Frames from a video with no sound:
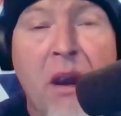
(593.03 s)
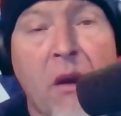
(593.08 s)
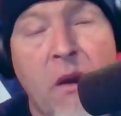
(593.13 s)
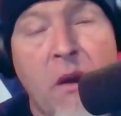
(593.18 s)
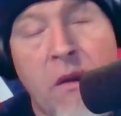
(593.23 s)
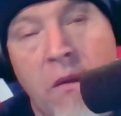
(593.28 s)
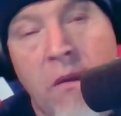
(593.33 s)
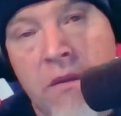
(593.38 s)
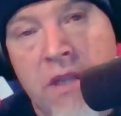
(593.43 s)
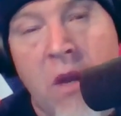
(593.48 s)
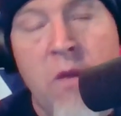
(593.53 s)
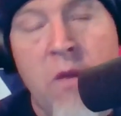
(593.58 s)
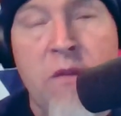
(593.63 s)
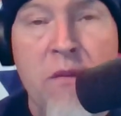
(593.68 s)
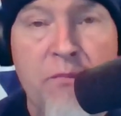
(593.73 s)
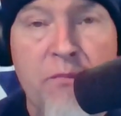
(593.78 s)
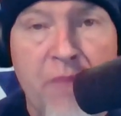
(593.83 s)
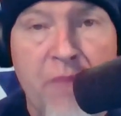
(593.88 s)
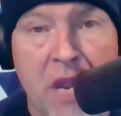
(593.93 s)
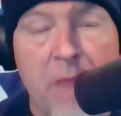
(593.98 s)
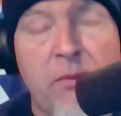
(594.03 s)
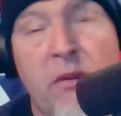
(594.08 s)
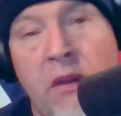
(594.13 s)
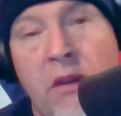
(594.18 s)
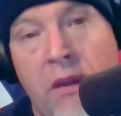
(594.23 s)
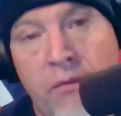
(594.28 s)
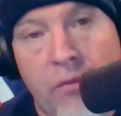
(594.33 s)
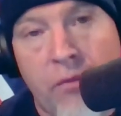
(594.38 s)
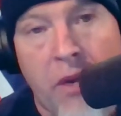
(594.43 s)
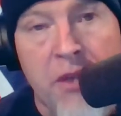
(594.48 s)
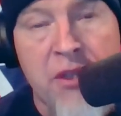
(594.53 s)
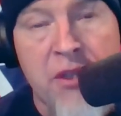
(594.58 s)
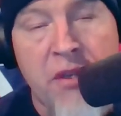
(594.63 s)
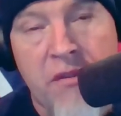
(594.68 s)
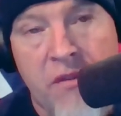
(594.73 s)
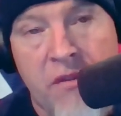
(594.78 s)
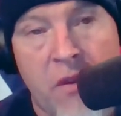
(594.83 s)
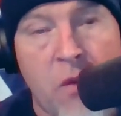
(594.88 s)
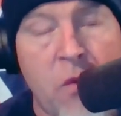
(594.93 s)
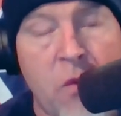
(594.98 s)
heart goes out to the people of
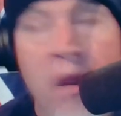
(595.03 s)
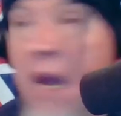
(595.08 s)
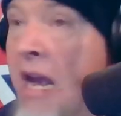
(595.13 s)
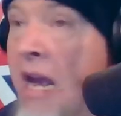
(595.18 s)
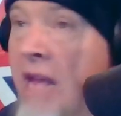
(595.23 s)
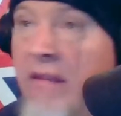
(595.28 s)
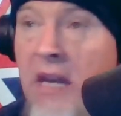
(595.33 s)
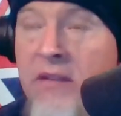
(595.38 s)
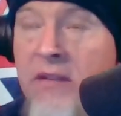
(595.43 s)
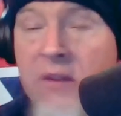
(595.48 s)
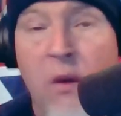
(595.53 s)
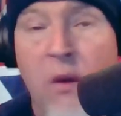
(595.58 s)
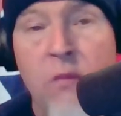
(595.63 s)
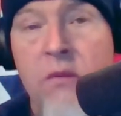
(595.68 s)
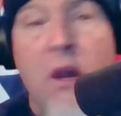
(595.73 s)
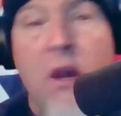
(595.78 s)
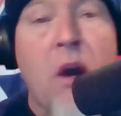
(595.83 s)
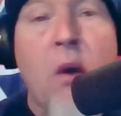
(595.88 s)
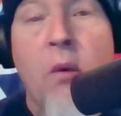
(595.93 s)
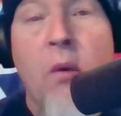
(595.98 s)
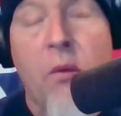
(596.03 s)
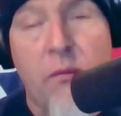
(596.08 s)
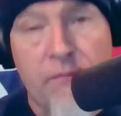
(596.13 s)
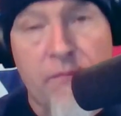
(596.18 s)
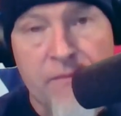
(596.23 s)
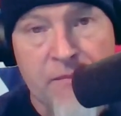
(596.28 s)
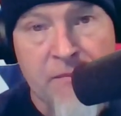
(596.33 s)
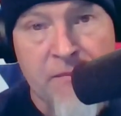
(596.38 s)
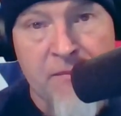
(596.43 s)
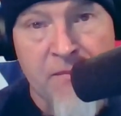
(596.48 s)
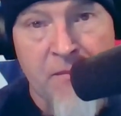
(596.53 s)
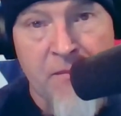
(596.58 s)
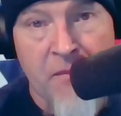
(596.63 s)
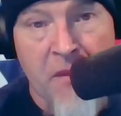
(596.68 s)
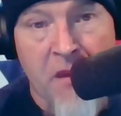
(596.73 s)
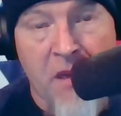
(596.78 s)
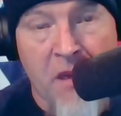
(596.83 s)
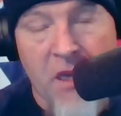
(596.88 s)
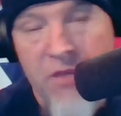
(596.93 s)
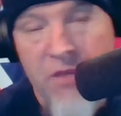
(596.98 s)
Russia, too, that don't know.
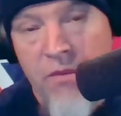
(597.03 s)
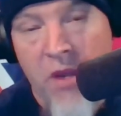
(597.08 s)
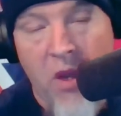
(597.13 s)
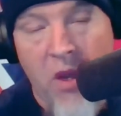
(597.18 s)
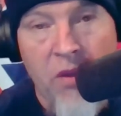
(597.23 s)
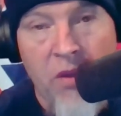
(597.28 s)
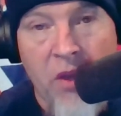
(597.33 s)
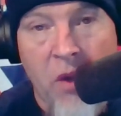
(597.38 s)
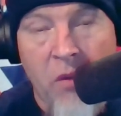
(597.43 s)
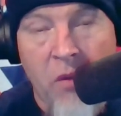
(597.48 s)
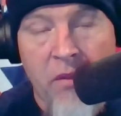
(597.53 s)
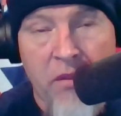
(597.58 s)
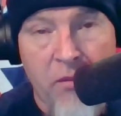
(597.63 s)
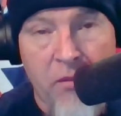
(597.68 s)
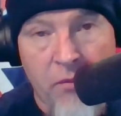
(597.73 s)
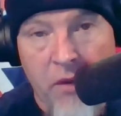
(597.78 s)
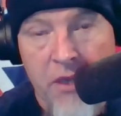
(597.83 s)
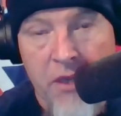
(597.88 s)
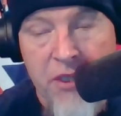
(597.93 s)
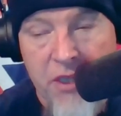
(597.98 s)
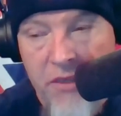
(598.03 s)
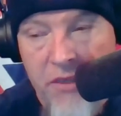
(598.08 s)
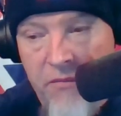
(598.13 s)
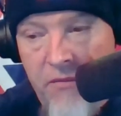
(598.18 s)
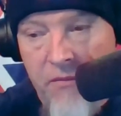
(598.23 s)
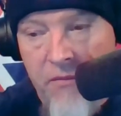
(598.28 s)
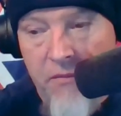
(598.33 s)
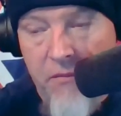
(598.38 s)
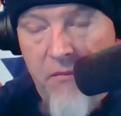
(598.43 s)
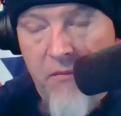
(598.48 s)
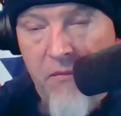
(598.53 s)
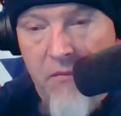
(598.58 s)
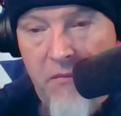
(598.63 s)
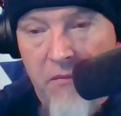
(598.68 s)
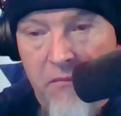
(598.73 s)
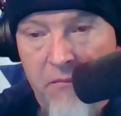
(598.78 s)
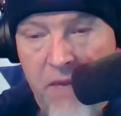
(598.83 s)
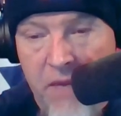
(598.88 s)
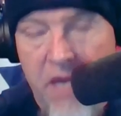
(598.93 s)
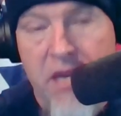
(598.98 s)
because we all know that the Russian
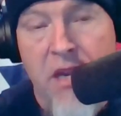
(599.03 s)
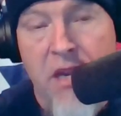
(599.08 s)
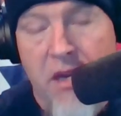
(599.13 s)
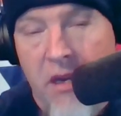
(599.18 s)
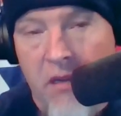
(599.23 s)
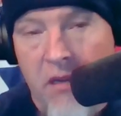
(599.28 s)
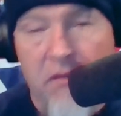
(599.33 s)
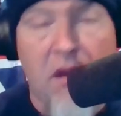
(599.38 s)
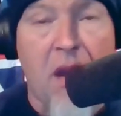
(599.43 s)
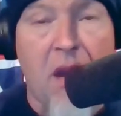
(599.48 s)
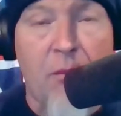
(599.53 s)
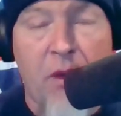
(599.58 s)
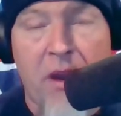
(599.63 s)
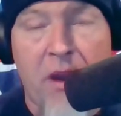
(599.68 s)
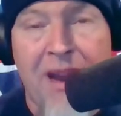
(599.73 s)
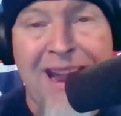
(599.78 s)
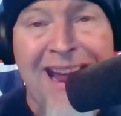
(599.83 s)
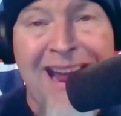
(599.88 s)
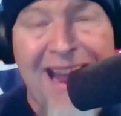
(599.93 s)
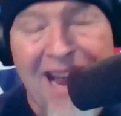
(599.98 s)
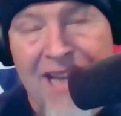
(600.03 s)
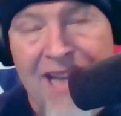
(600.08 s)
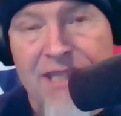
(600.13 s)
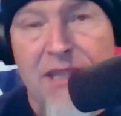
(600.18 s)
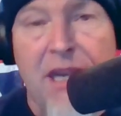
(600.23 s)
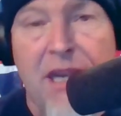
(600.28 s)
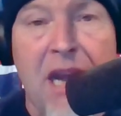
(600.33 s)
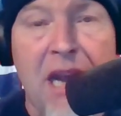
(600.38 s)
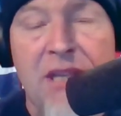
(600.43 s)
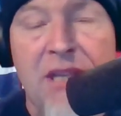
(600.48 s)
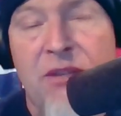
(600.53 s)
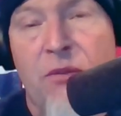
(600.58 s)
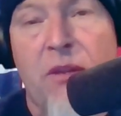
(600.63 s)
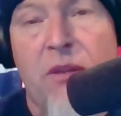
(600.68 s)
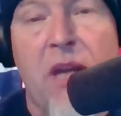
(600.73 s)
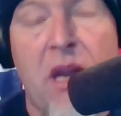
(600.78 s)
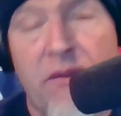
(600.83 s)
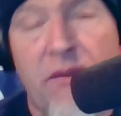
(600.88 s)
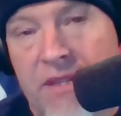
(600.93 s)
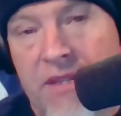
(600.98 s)
media conglomerate has lied to a
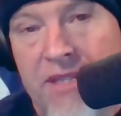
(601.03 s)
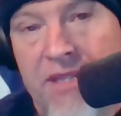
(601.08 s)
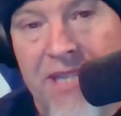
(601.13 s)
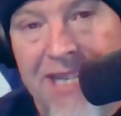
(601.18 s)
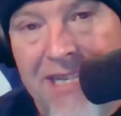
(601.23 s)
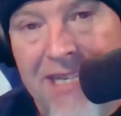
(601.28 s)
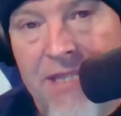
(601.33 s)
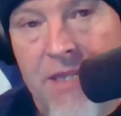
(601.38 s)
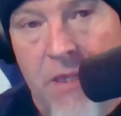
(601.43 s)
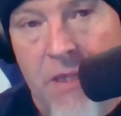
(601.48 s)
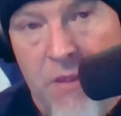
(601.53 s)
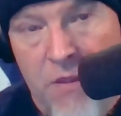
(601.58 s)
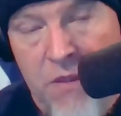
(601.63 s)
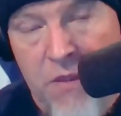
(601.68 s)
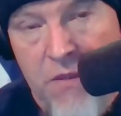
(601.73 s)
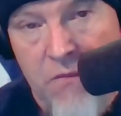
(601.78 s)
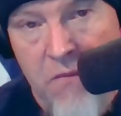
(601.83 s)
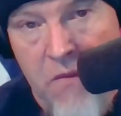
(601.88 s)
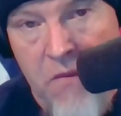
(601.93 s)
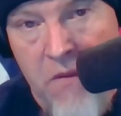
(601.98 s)
lot of its citizens.